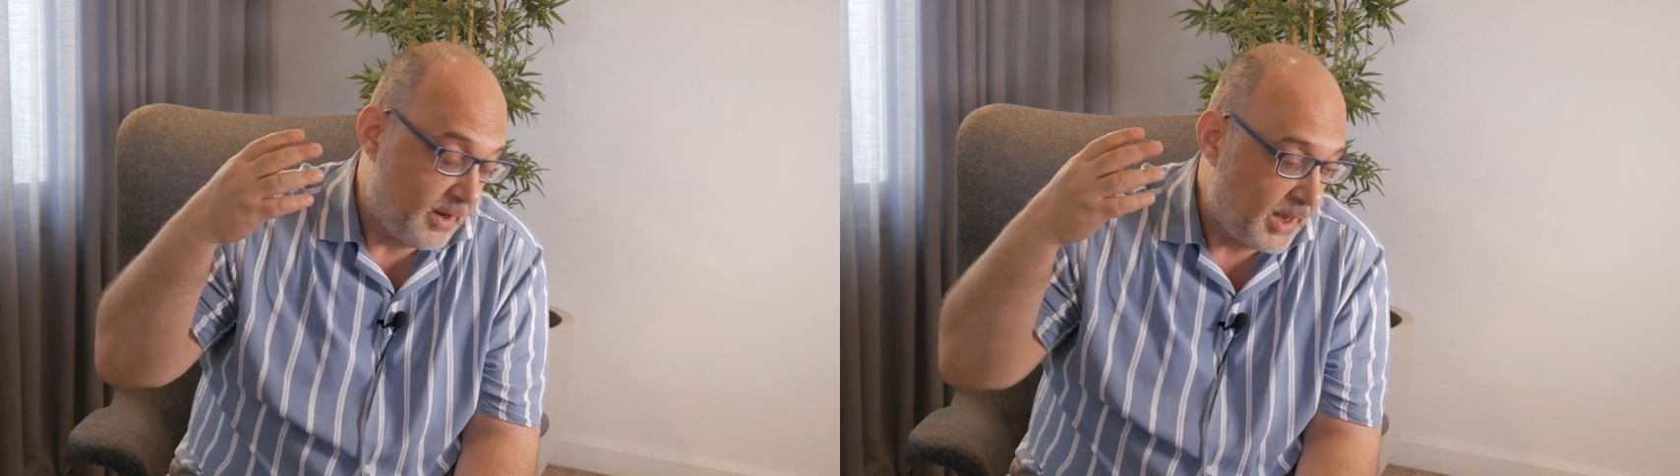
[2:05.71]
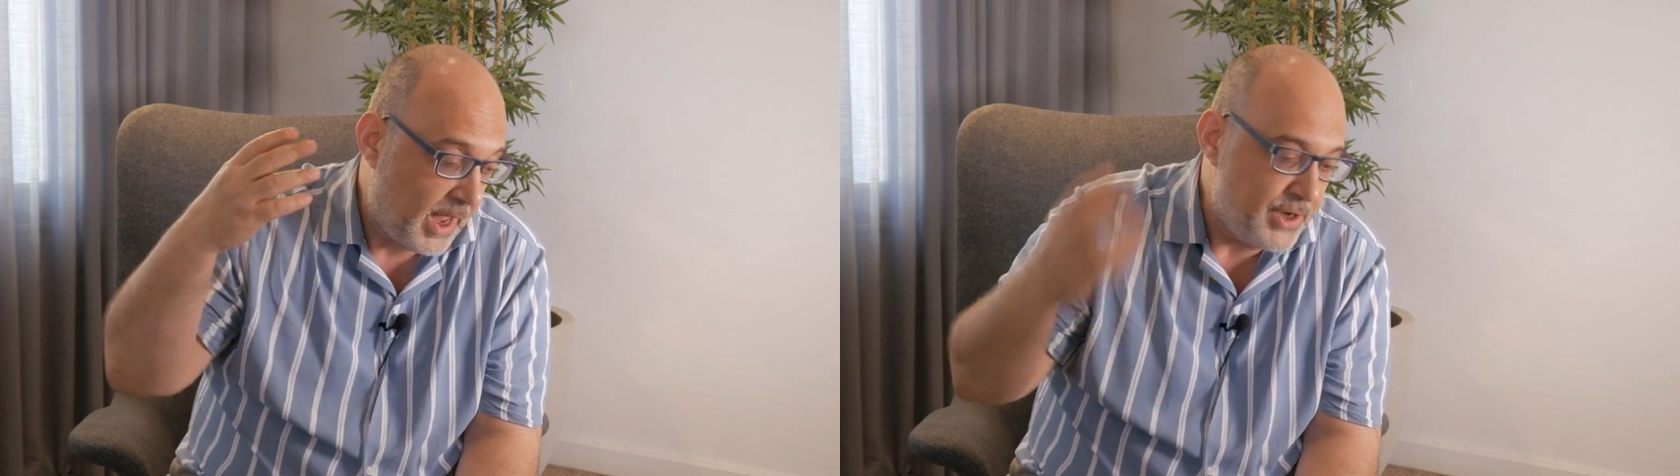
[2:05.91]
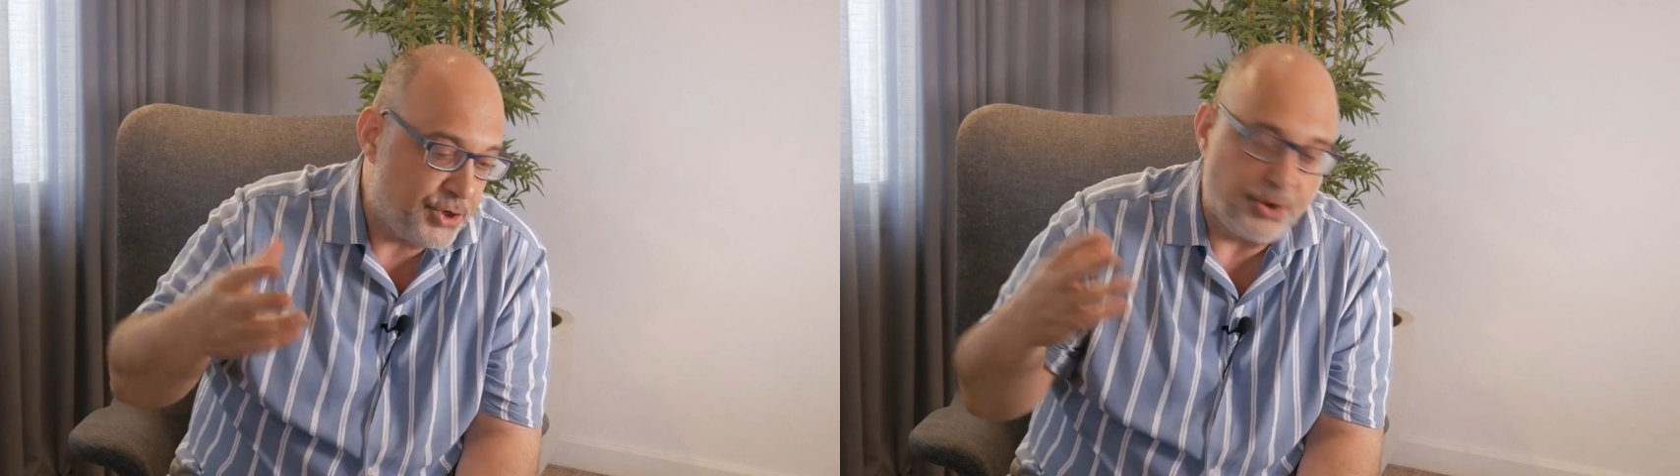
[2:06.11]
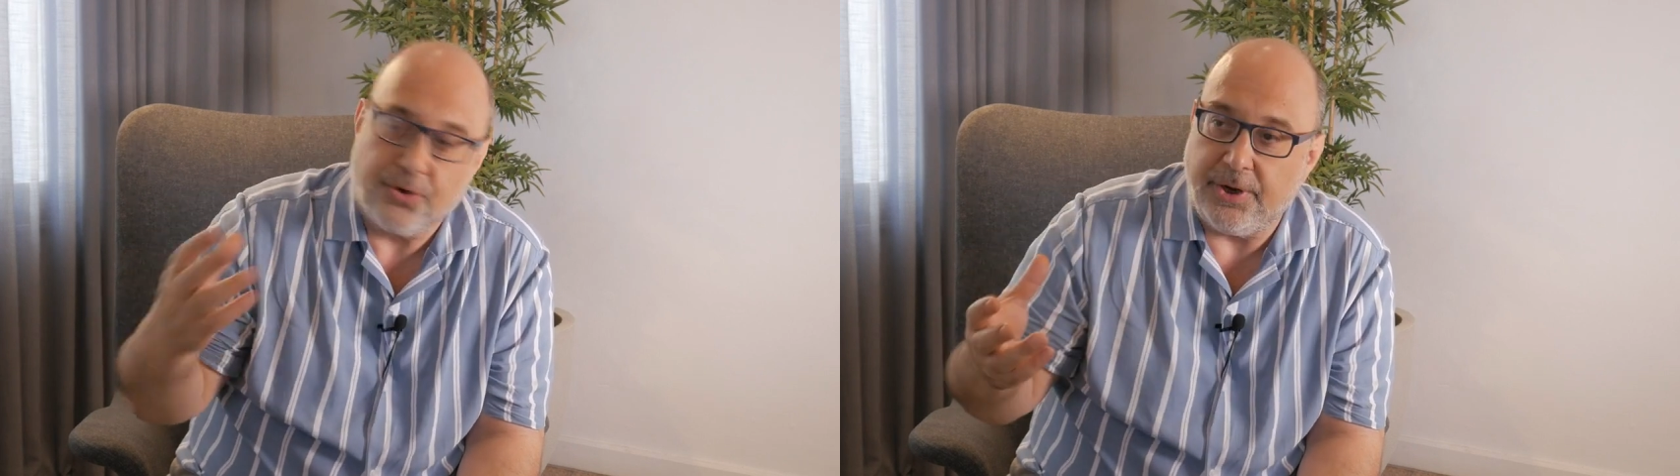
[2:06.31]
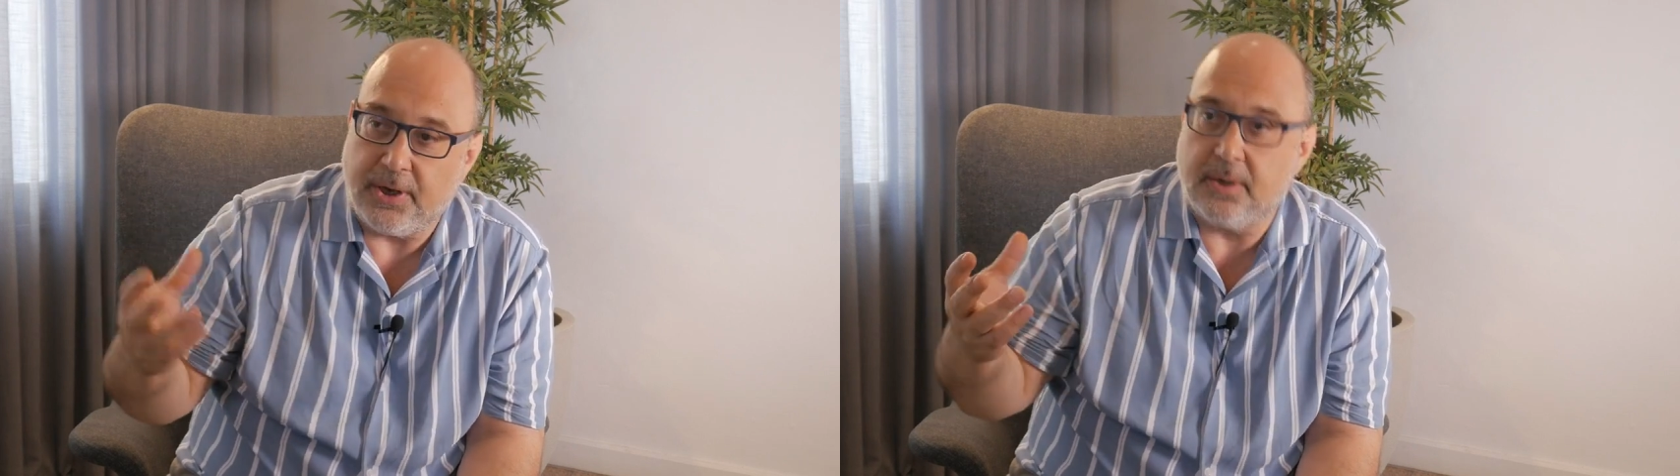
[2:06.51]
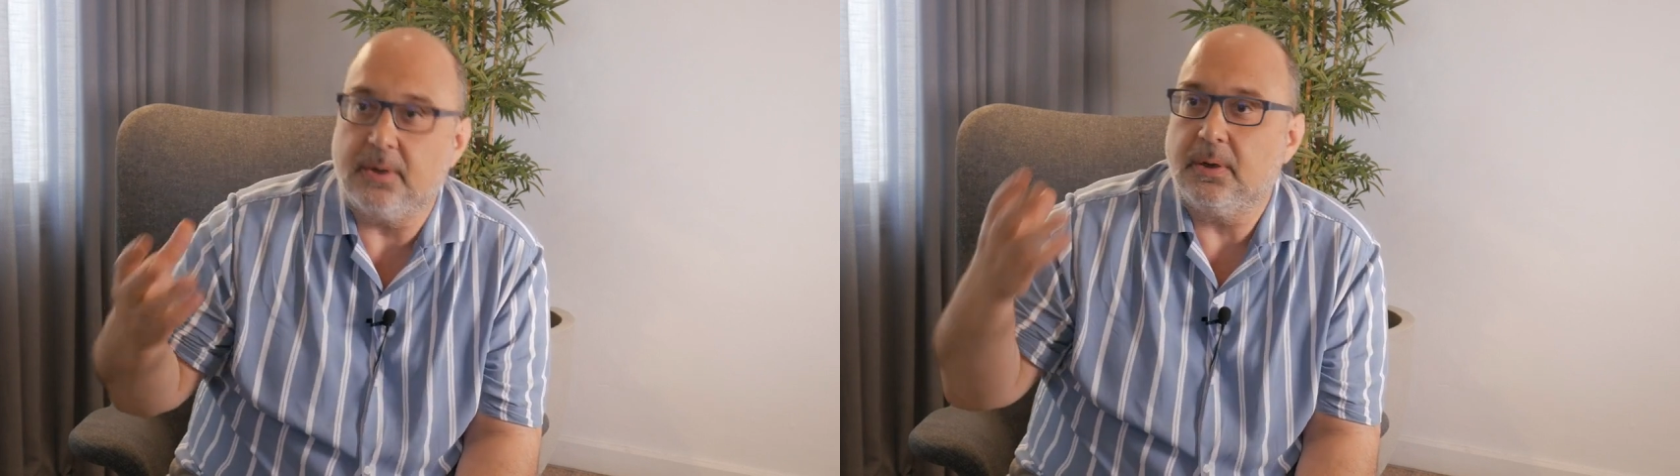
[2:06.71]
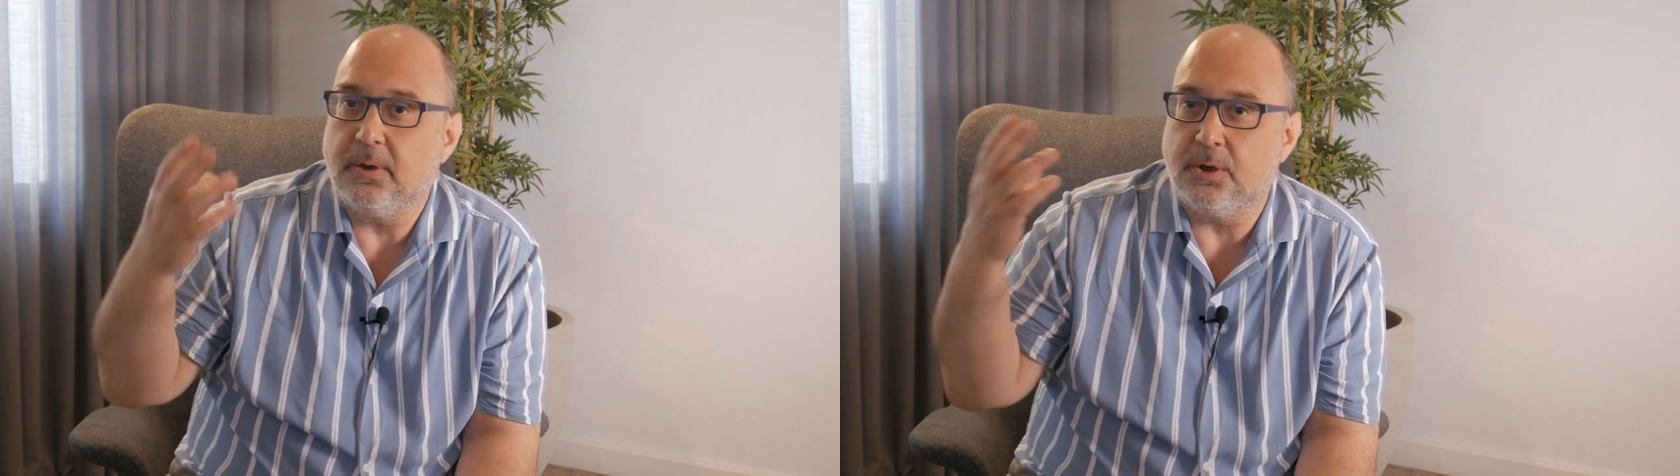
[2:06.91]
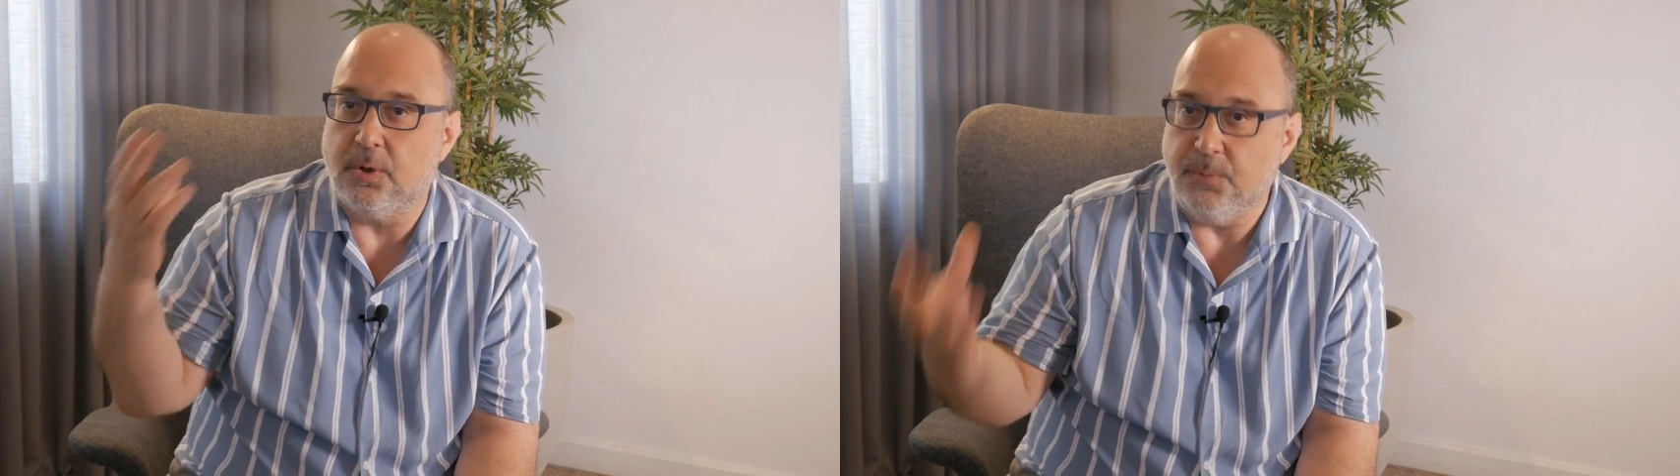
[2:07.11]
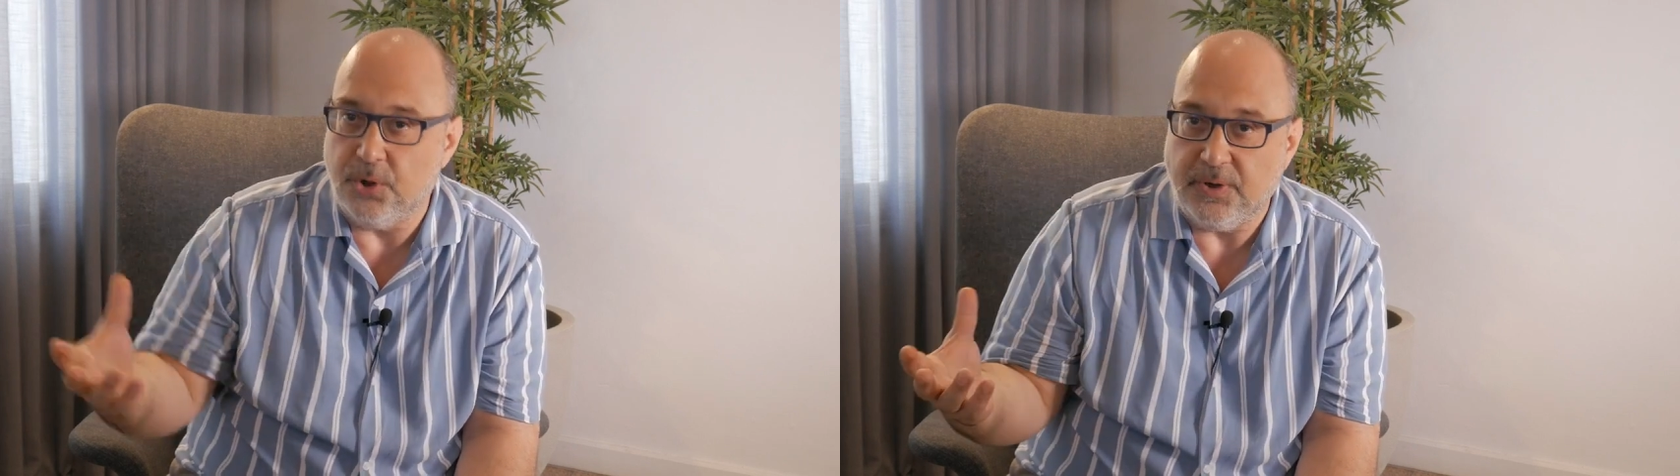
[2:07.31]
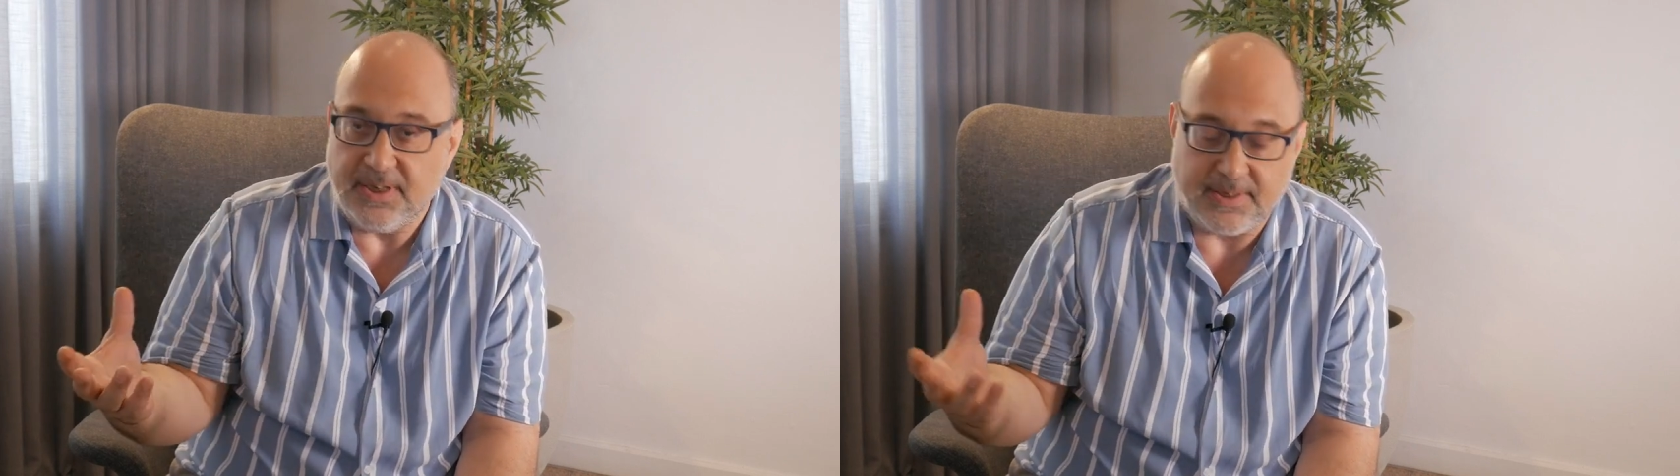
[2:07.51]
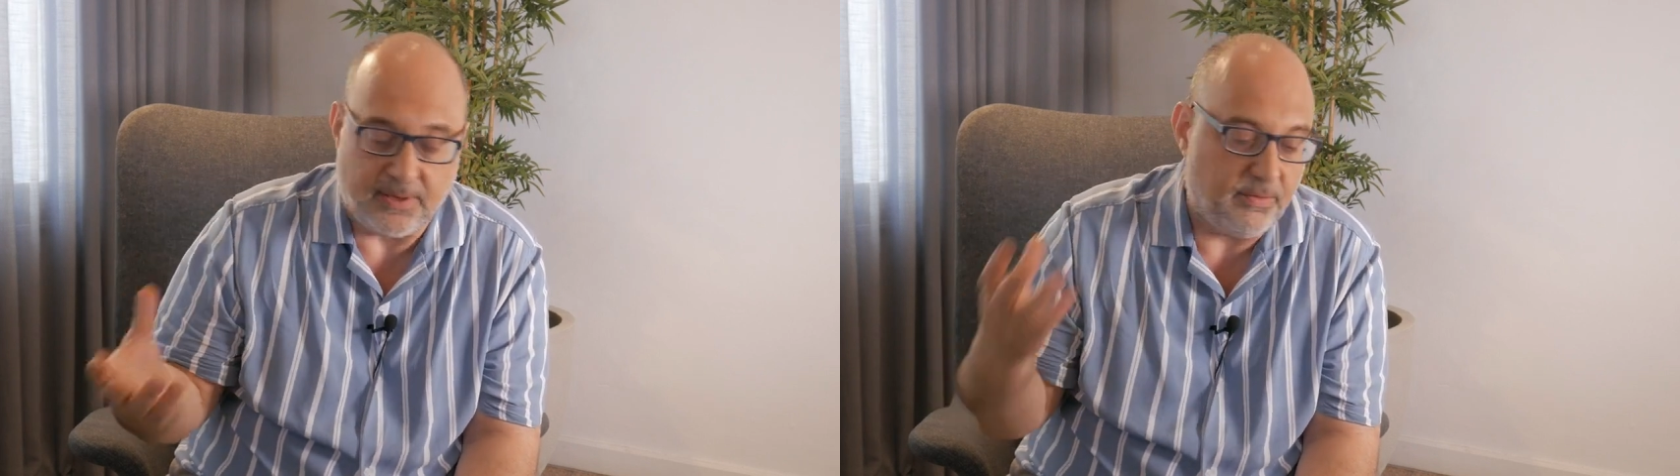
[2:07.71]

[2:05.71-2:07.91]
ancient Greek community,